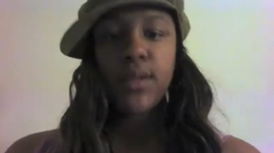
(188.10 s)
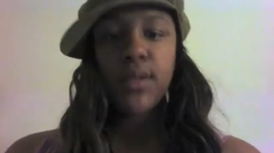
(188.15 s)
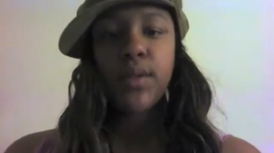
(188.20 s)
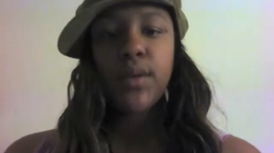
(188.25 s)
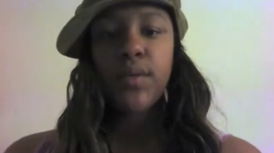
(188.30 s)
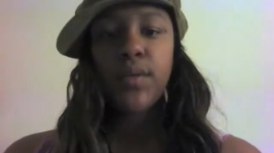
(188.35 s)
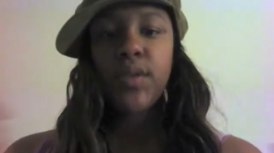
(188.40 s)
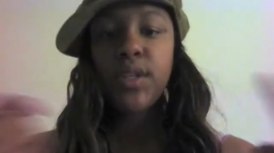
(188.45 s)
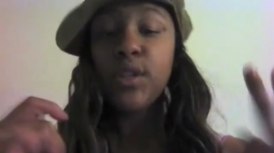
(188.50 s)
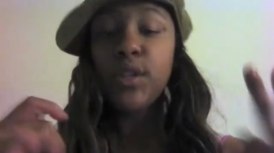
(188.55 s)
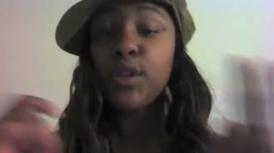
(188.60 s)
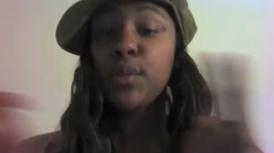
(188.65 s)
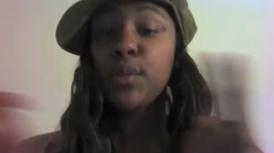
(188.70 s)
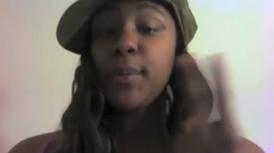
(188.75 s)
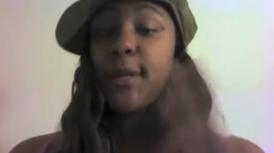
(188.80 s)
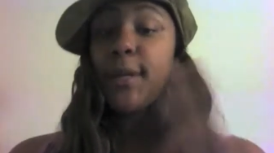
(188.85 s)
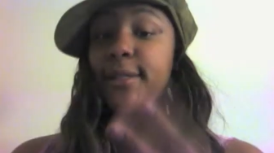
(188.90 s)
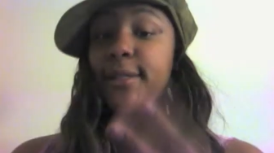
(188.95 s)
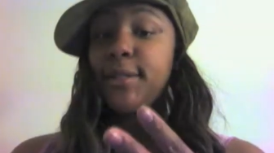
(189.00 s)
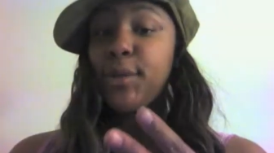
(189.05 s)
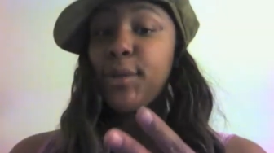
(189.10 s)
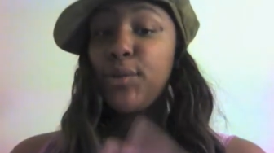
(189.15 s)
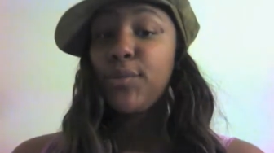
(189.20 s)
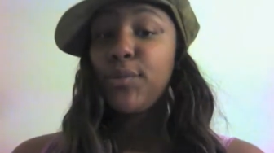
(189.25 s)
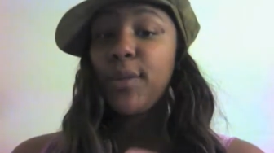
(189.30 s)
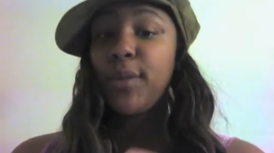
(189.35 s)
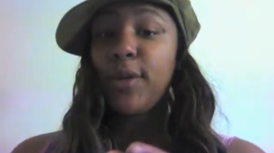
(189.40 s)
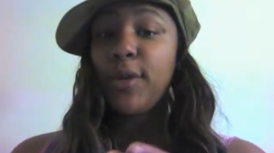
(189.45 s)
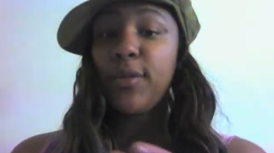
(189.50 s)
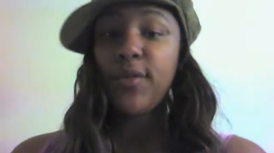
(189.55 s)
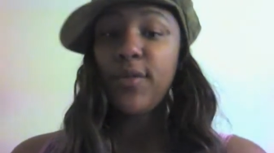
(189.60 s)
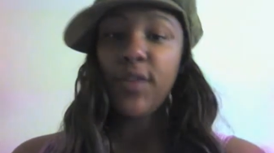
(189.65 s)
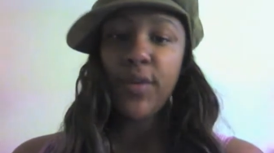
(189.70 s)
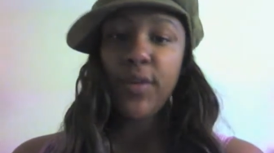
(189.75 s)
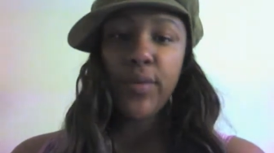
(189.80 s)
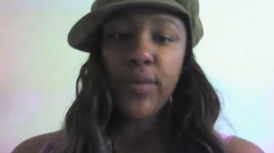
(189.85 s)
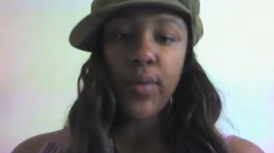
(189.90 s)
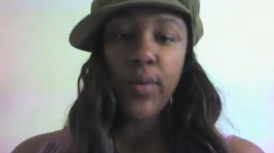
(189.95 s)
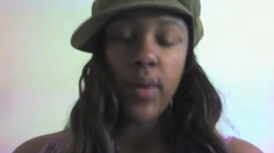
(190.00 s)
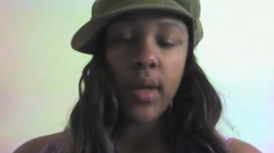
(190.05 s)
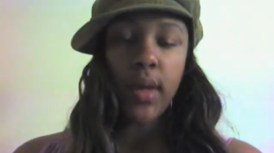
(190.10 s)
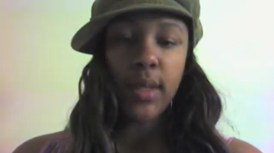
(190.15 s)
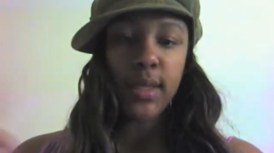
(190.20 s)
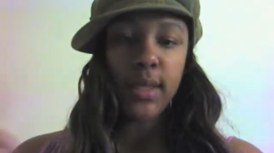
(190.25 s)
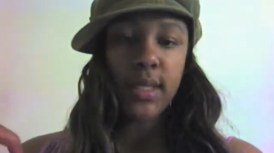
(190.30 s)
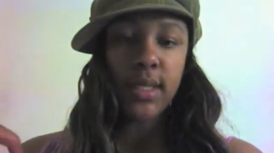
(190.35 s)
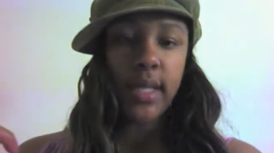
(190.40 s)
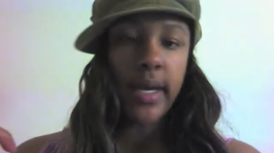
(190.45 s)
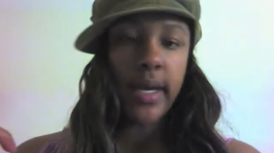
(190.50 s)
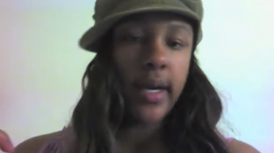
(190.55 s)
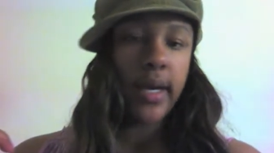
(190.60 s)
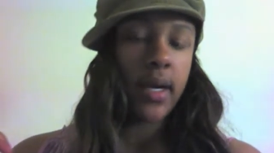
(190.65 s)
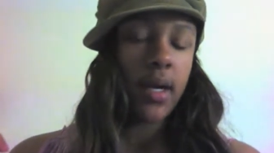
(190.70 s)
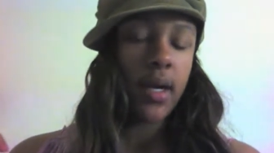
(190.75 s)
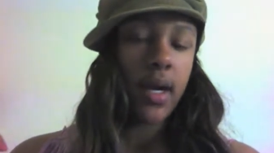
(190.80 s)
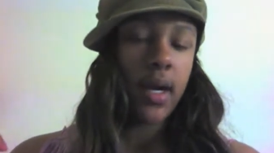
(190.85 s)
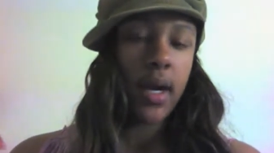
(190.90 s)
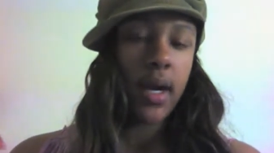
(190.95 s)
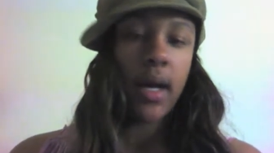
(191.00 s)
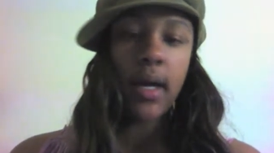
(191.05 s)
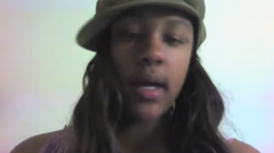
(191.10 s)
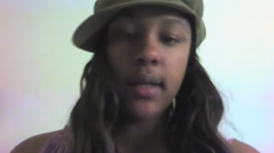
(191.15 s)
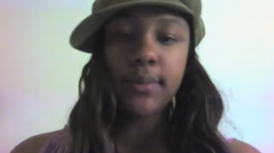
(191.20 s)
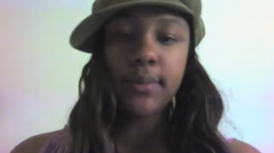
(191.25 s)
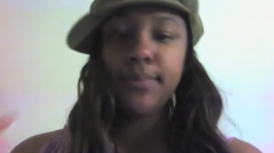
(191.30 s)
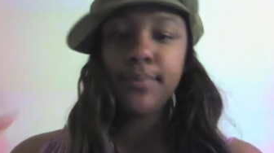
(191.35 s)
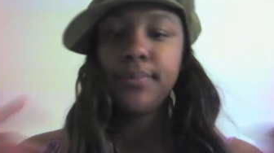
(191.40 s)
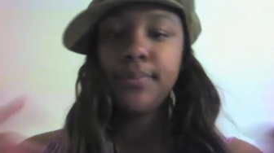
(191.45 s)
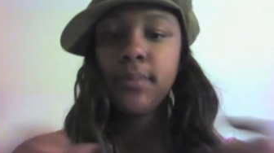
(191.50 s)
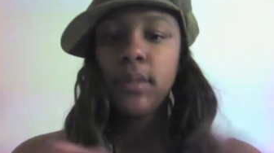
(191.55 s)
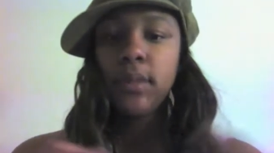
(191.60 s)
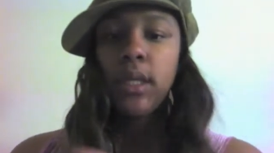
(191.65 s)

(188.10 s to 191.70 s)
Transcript: so this is part two of my review on this hair. Um,